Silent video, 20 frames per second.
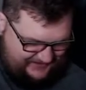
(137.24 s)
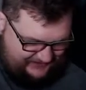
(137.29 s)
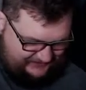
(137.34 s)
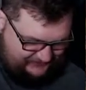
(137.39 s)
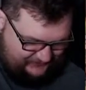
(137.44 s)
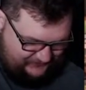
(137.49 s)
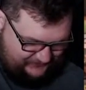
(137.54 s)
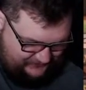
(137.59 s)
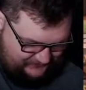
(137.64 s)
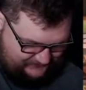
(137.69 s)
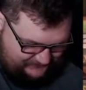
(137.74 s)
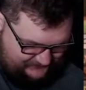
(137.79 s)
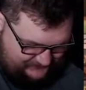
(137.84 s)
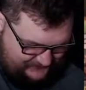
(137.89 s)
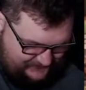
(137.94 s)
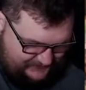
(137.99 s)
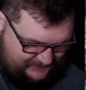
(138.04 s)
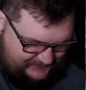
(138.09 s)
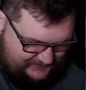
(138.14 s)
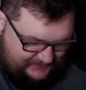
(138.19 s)
can't talk.
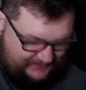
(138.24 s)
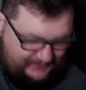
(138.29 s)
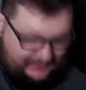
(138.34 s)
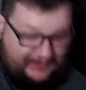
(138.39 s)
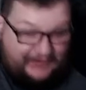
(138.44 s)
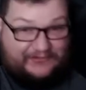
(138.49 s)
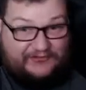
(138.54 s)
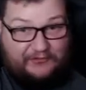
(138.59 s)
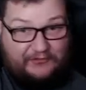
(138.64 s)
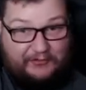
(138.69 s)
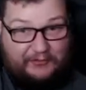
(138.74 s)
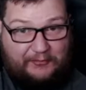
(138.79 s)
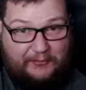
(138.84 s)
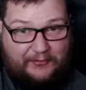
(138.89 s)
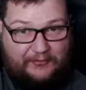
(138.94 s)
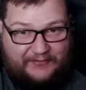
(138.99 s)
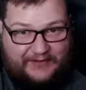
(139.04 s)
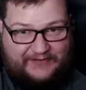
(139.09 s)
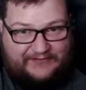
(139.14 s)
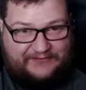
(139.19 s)
That's
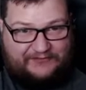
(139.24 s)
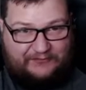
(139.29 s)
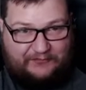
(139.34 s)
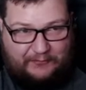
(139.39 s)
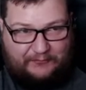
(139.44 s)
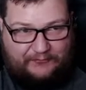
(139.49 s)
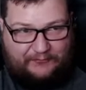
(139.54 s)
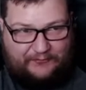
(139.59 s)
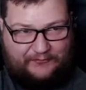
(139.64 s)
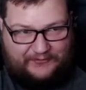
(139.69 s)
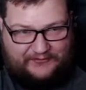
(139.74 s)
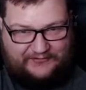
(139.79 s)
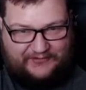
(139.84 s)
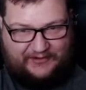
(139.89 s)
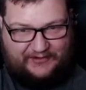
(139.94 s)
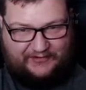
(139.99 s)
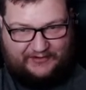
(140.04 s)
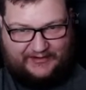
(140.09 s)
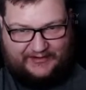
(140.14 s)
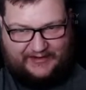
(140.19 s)
normal. That's normal for this
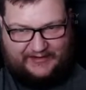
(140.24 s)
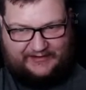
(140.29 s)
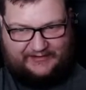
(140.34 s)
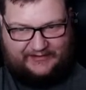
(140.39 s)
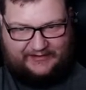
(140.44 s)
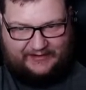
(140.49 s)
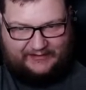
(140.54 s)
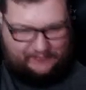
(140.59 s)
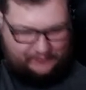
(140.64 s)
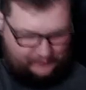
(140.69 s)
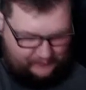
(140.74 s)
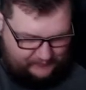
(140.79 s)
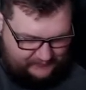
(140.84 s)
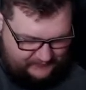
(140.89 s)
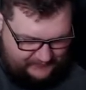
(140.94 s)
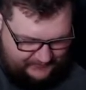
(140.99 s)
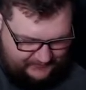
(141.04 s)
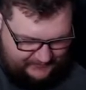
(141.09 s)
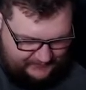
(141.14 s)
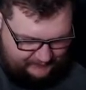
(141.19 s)
channel. I can't. I can
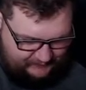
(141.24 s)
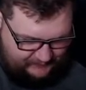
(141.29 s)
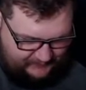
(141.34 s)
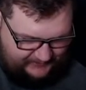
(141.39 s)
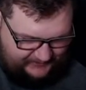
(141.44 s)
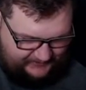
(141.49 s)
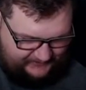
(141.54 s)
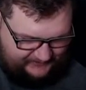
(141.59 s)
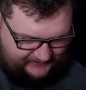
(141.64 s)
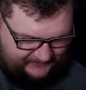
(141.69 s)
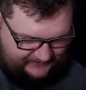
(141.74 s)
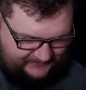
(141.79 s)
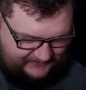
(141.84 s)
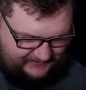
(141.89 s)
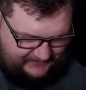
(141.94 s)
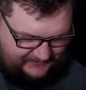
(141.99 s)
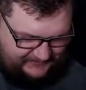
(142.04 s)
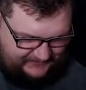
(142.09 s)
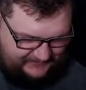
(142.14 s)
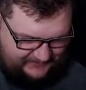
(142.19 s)
always. I never can
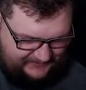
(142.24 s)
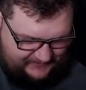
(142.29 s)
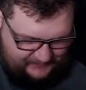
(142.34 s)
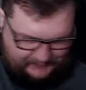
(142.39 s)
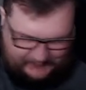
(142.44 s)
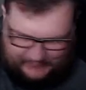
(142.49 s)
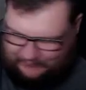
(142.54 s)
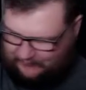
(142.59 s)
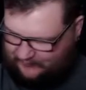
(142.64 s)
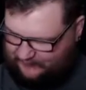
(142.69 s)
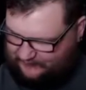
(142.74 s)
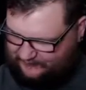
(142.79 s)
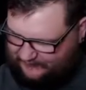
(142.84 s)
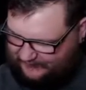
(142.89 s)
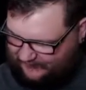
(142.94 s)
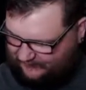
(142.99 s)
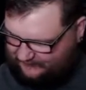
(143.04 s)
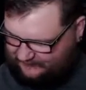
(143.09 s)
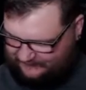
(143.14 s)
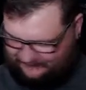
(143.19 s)
uh, get my words
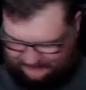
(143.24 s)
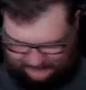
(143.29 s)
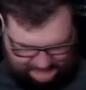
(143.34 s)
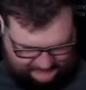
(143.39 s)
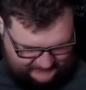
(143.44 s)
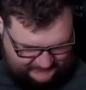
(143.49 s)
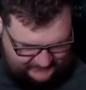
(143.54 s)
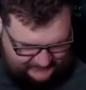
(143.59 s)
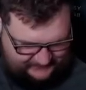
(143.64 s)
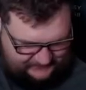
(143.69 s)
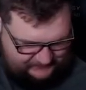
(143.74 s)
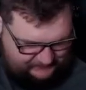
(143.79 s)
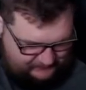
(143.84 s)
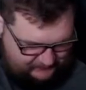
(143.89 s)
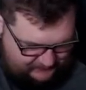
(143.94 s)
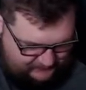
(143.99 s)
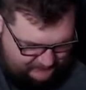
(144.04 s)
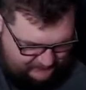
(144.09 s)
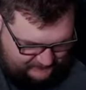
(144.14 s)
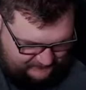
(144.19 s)
out. So that's kind of
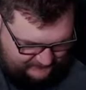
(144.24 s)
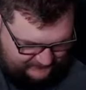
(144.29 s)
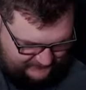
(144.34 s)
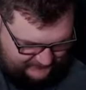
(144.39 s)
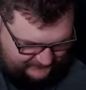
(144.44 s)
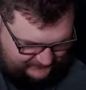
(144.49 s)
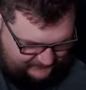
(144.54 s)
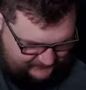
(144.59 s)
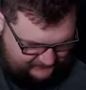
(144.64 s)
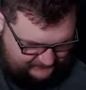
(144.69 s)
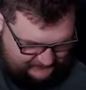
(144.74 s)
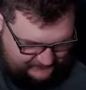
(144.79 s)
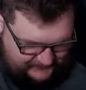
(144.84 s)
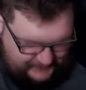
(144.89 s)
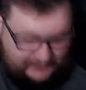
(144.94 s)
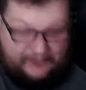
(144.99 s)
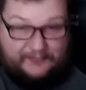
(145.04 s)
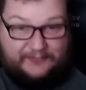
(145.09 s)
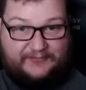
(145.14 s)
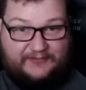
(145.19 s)
normal. Thank you.
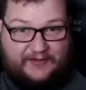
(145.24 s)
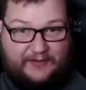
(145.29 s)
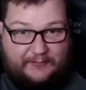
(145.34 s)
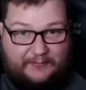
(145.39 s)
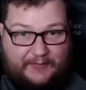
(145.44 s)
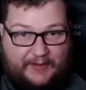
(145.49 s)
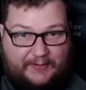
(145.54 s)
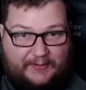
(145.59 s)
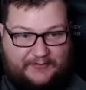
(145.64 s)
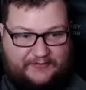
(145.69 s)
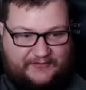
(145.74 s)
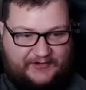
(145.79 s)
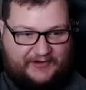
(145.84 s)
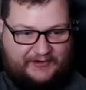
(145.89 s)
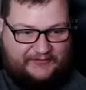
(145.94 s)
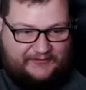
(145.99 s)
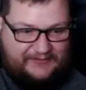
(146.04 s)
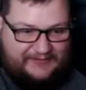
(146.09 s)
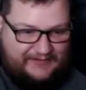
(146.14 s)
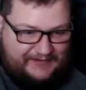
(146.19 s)
Thank you for stopping by my
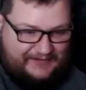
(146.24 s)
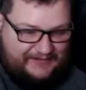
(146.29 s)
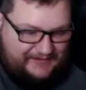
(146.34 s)
channel.